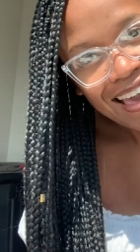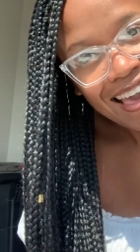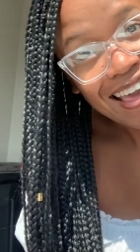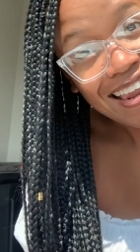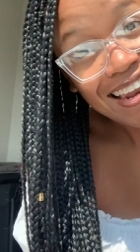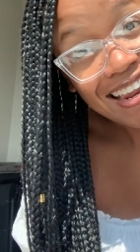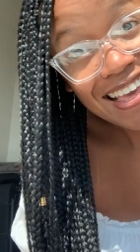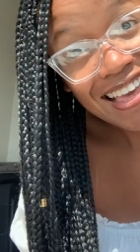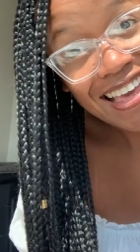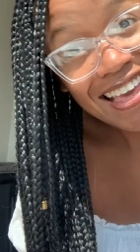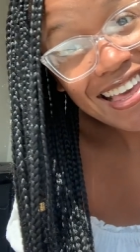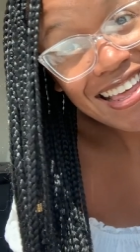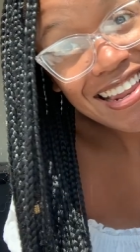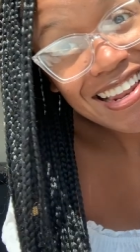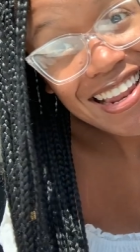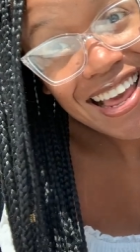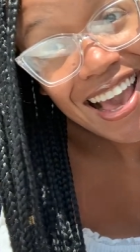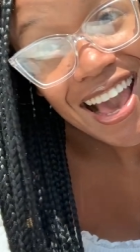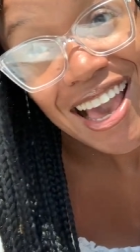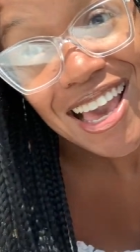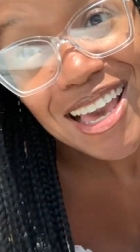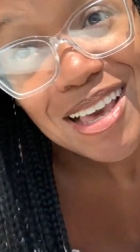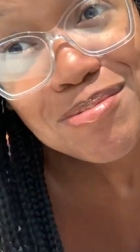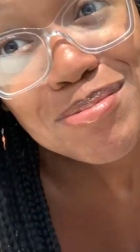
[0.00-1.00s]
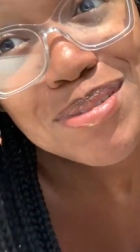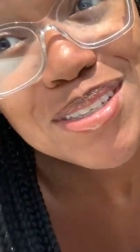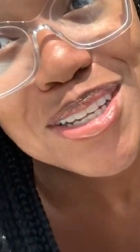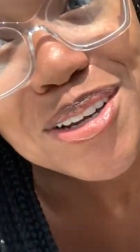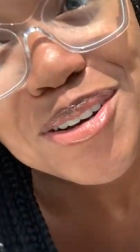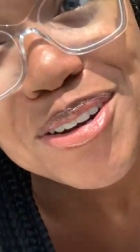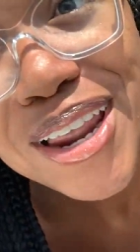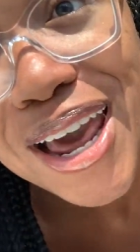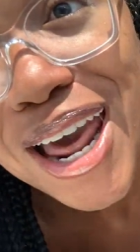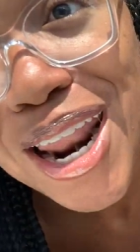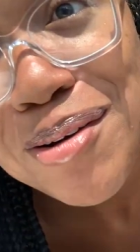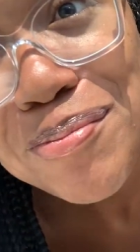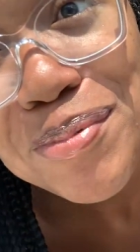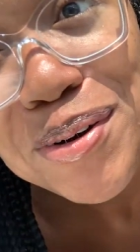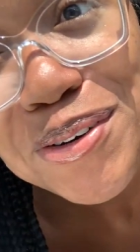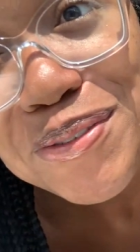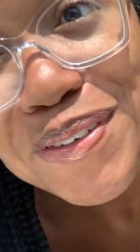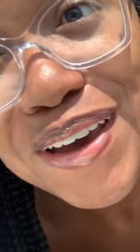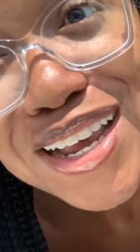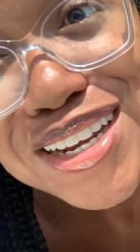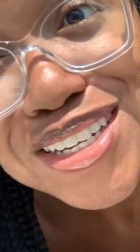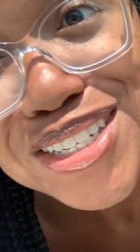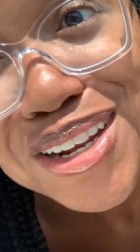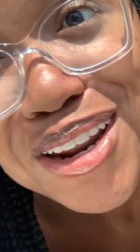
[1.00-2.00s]
And again, I am still not a
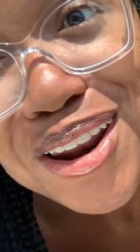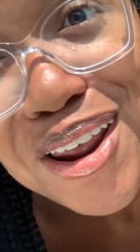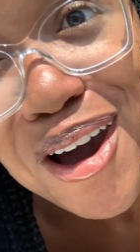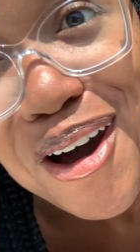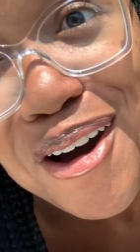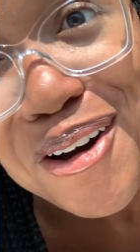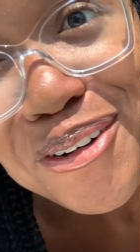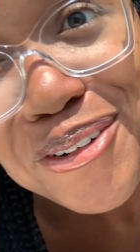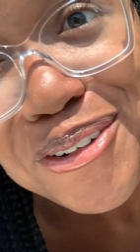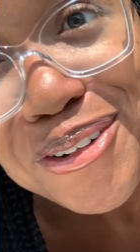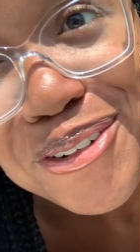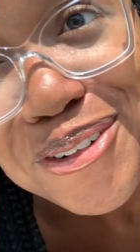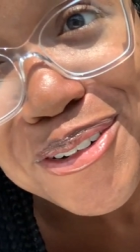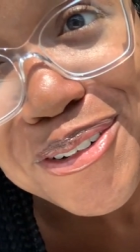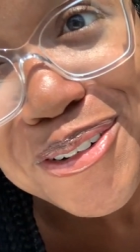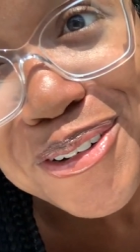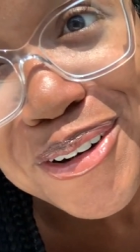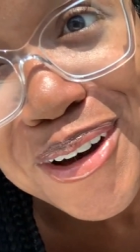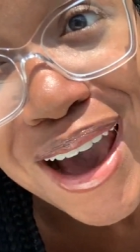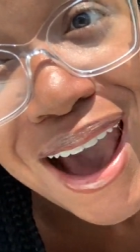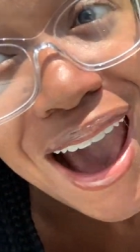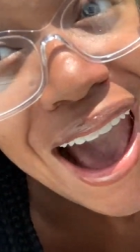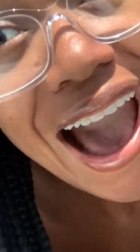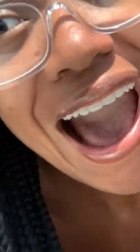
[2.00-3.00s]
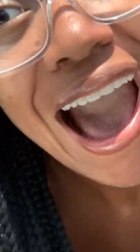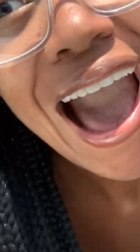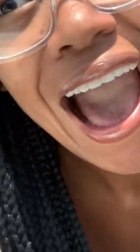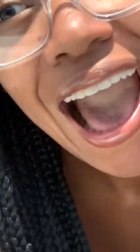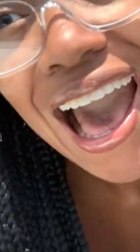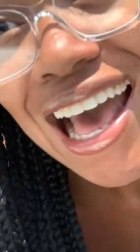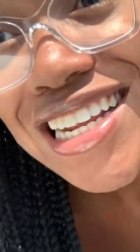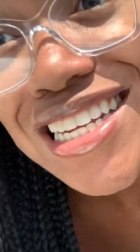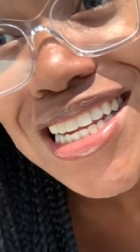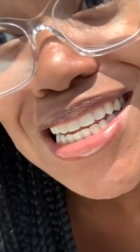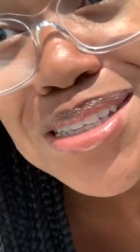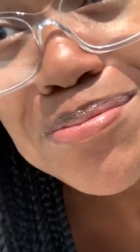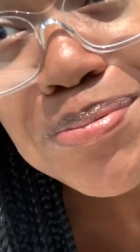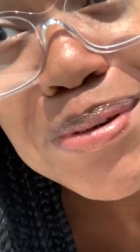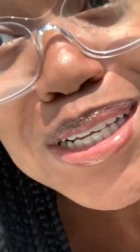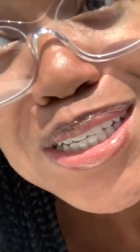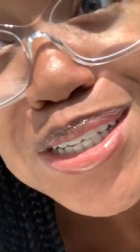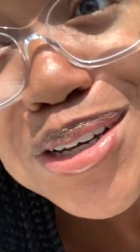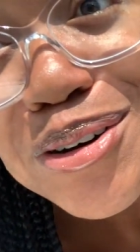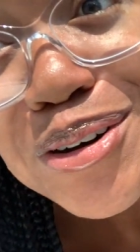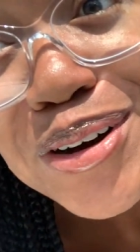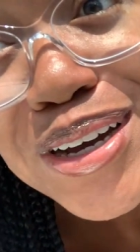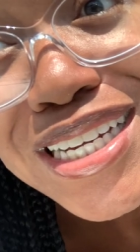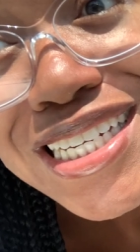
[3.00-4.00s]
professional. I just be doing